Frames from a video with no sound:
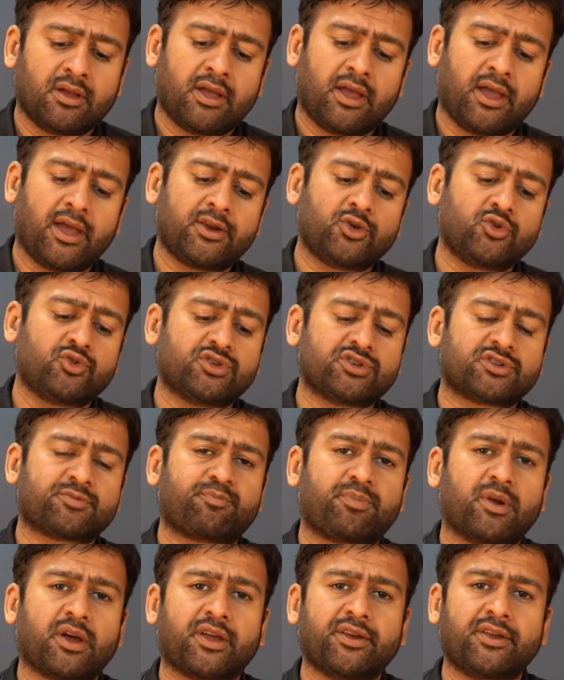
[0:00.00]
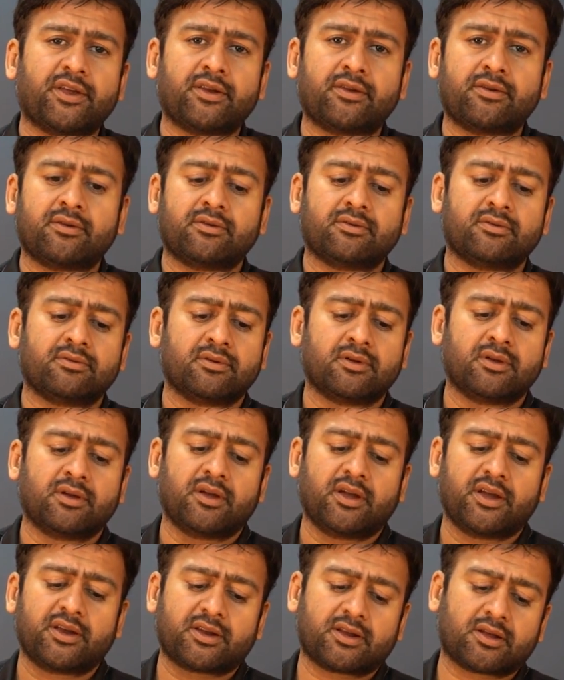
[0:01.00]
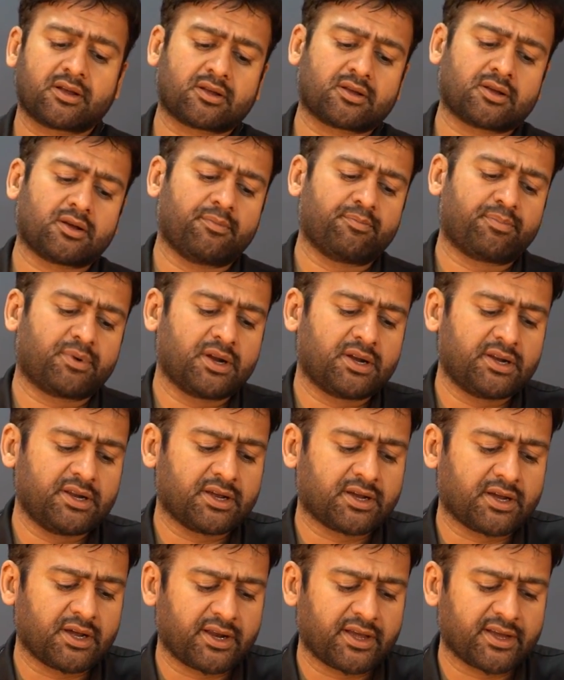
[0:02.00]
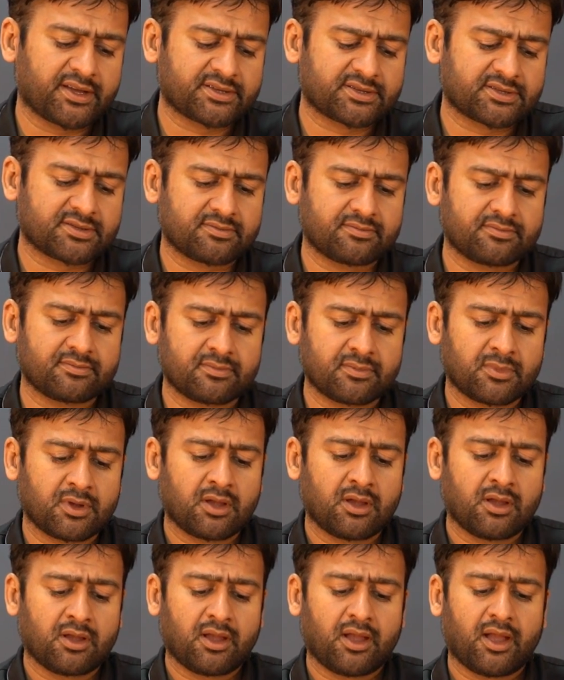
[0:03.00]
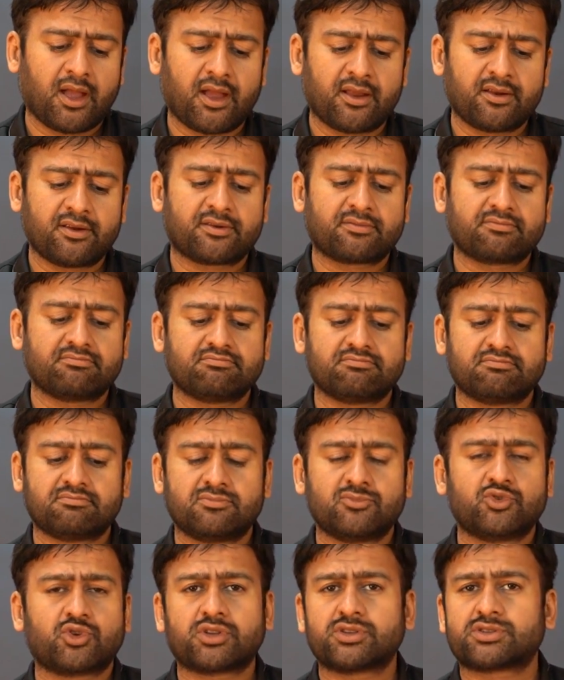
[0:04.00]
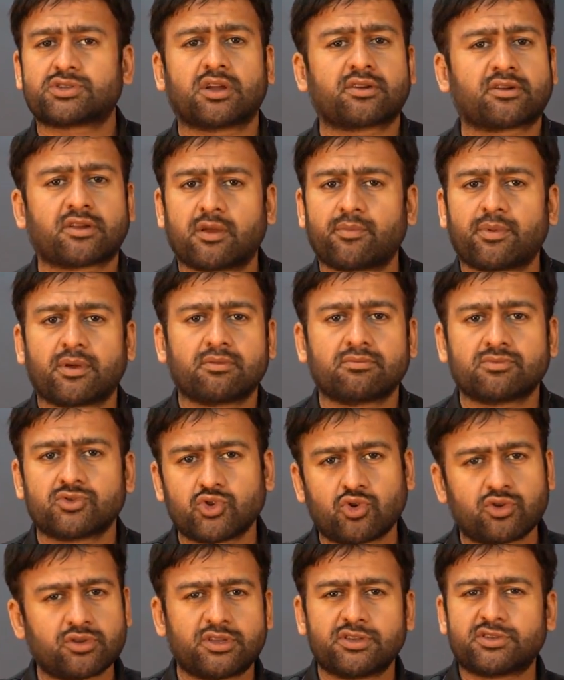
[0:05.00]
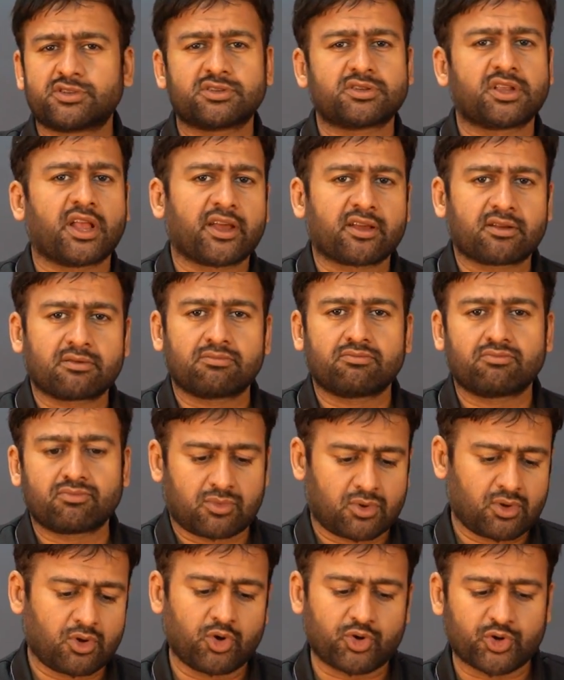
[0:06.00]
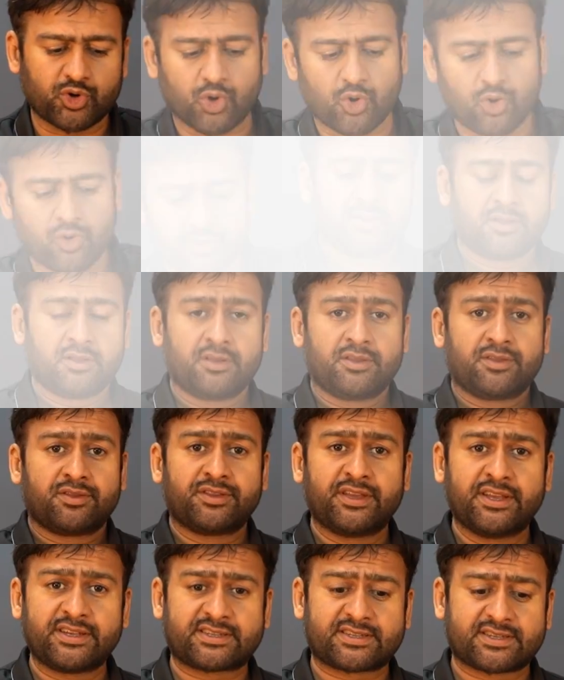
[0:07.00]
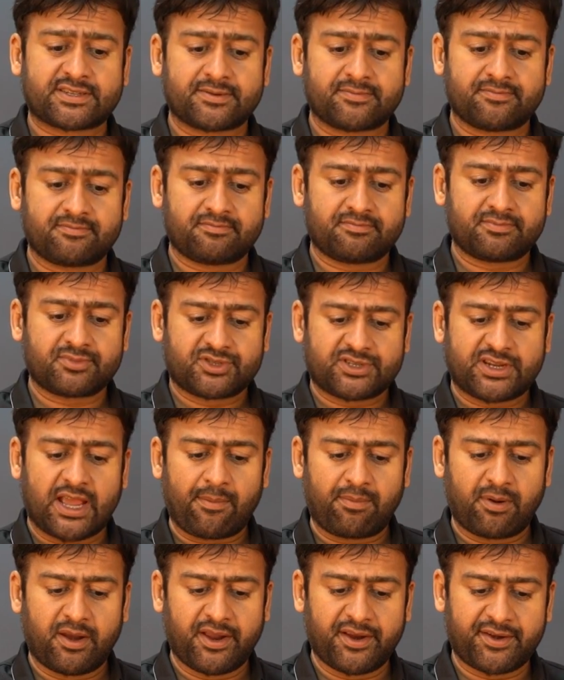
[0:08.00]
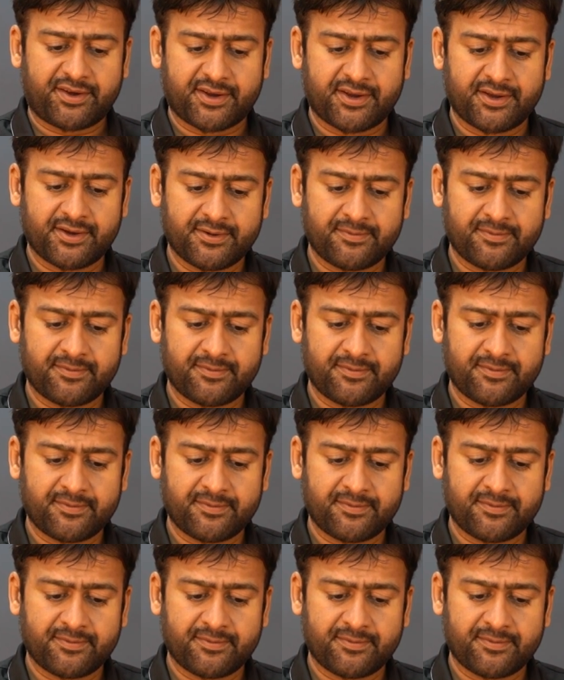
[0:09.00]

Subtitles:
and you just plug it in, it completely connects and you can start typing. So this is like good to go. This tablet